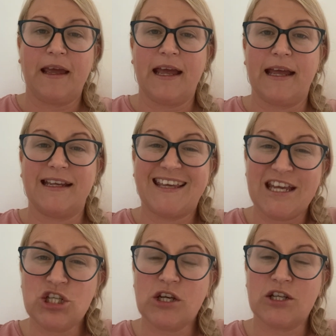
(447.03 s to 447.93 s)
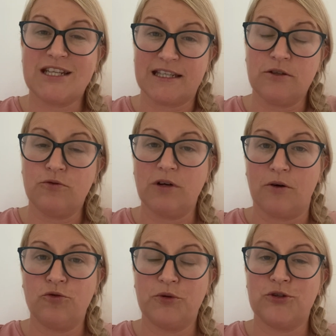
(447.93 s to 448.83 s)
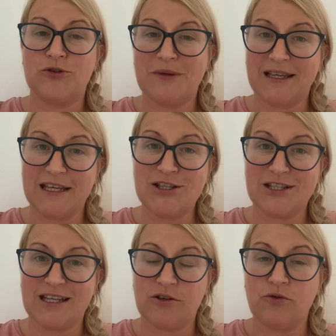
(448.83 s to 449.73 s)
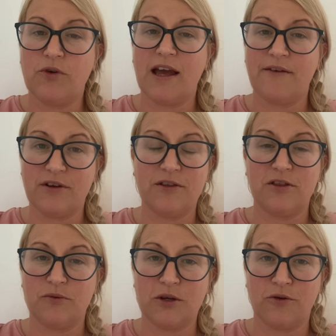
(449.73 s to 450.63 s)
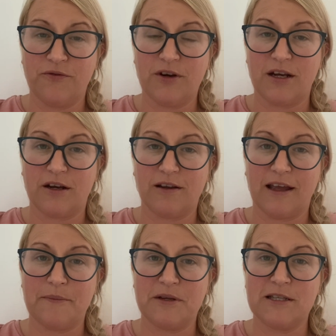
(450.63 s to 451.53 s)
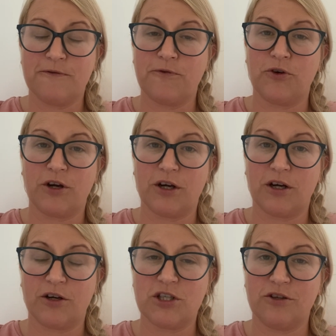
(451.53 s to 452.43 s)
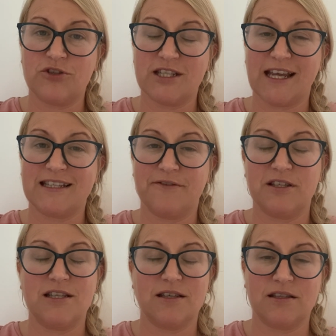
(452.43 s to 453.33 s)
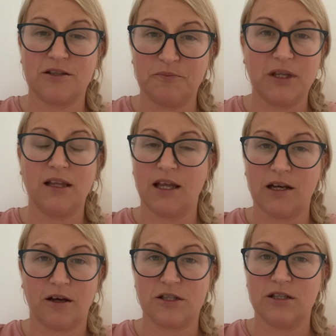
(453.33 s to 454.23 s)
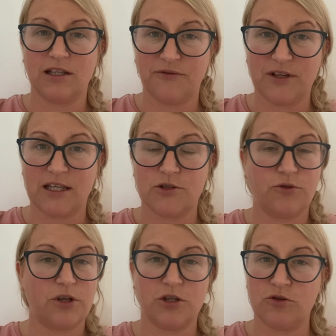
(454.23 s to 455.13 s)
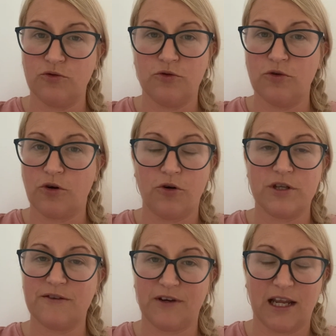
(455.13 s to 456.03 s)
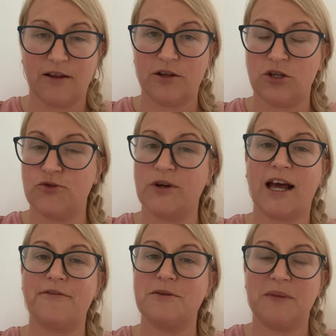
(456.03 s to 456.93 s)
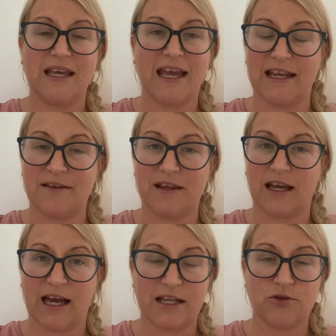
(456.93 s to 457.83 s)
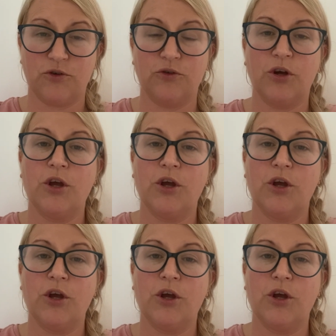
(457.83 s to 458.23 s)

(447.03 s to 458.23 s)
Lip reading: In case you didn't know, I hope you do, but in case you didn't know, everything that we offer in our libraries for our children's activities is completely and utterly free. So there is no cost for anything, you don't have to pay anything at all.